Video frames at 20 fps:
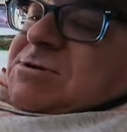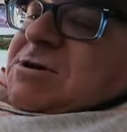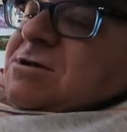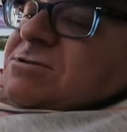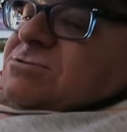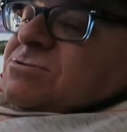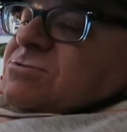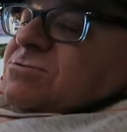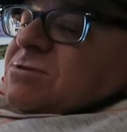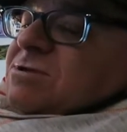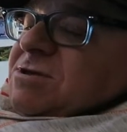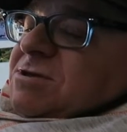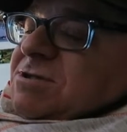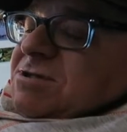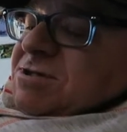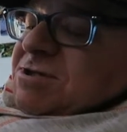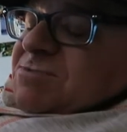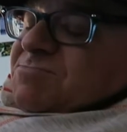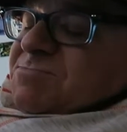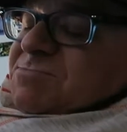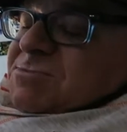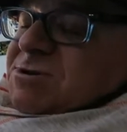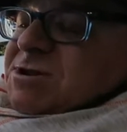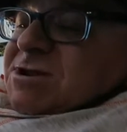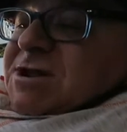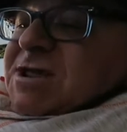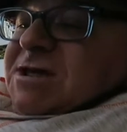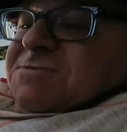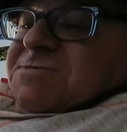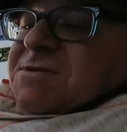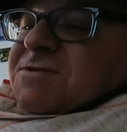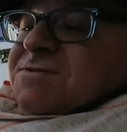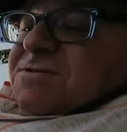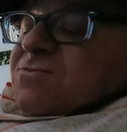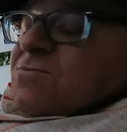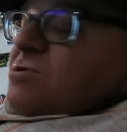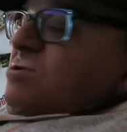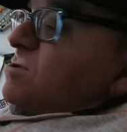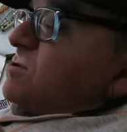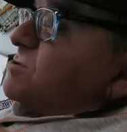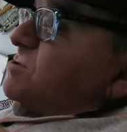undo this and connect this to what